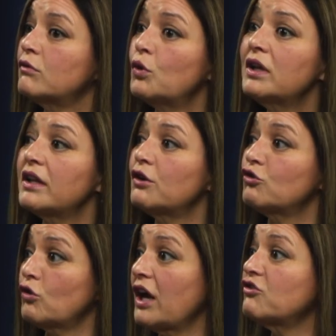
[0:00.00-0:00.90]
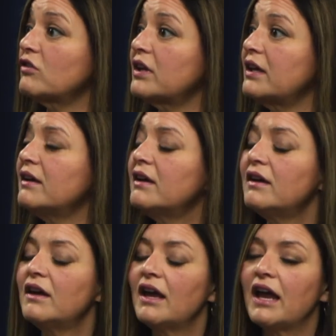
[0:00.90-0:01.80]
quickly or tragically.
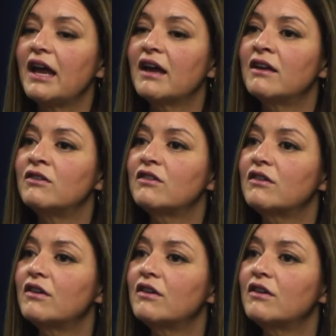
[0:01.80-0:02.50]
And